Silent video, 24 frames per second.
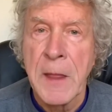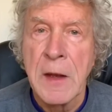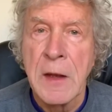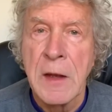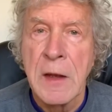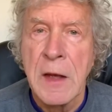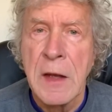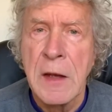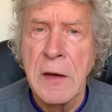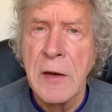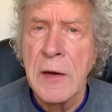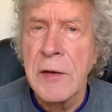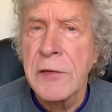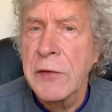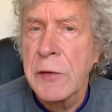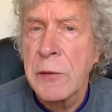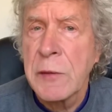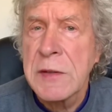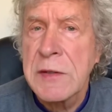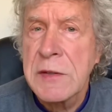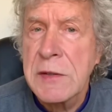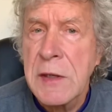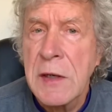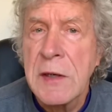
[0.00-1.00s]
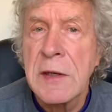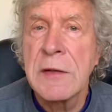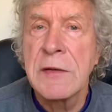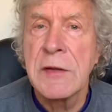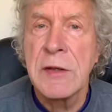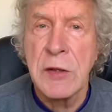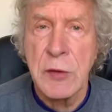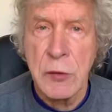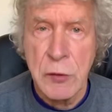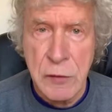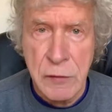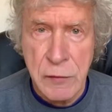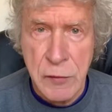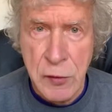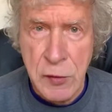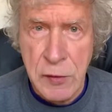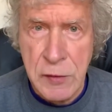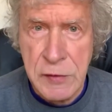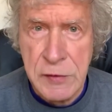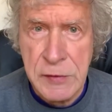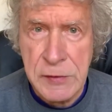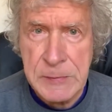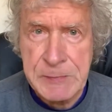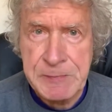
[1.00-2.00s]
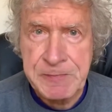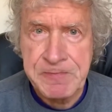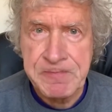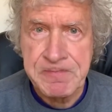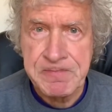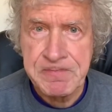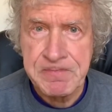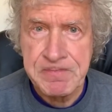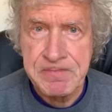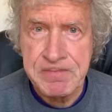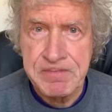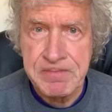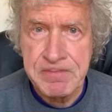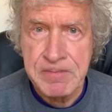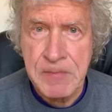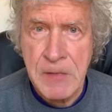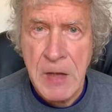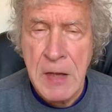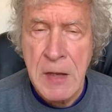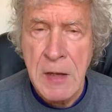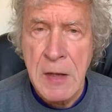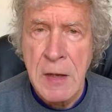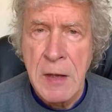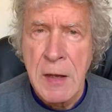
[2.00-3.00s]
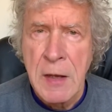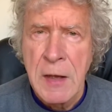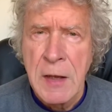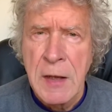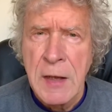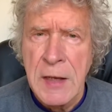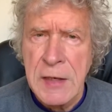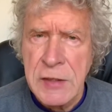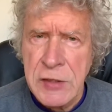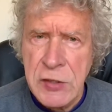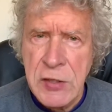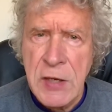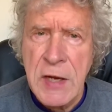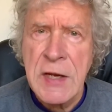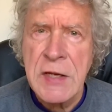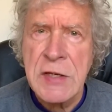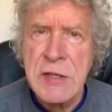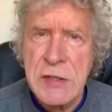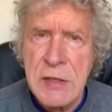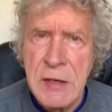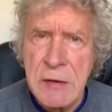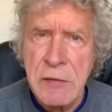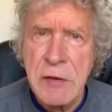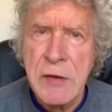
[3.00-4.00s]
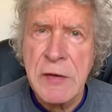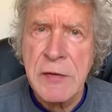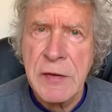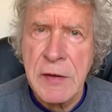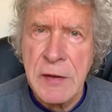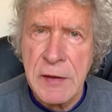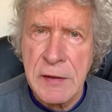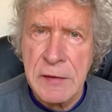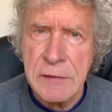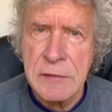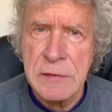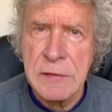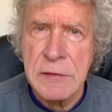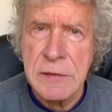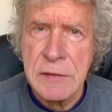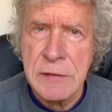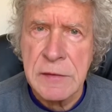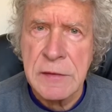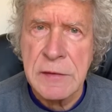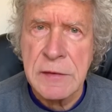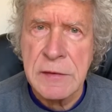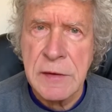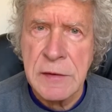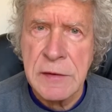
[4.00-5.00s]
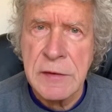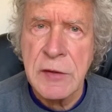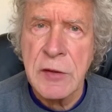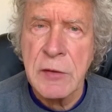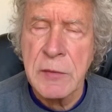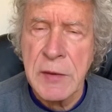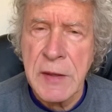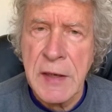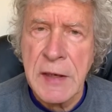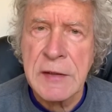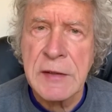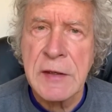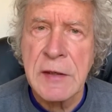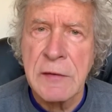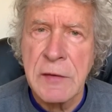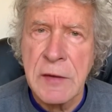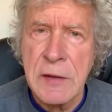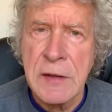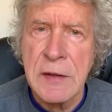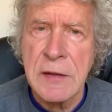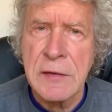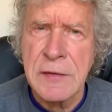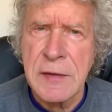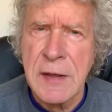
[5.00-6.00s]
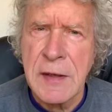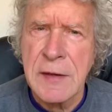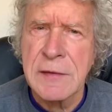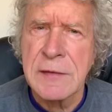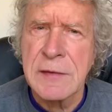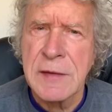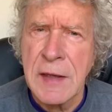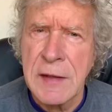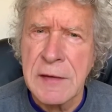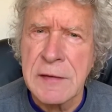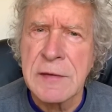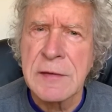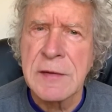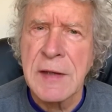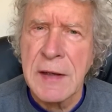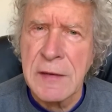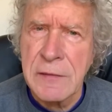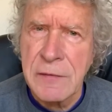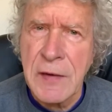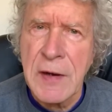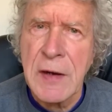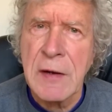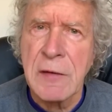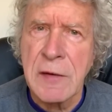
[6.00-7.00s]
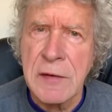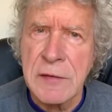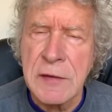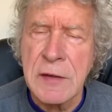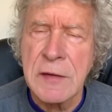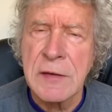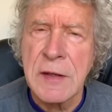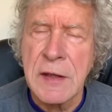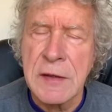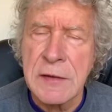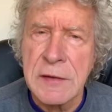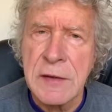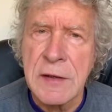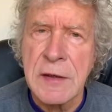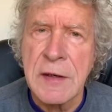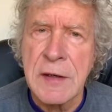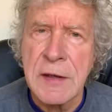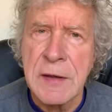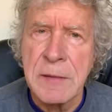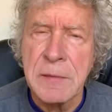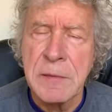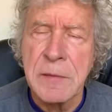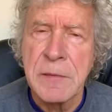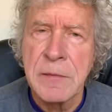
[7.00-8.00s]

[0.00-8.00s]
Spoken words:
and also in studying the universe. It changed everything in human activities, that virus at that time.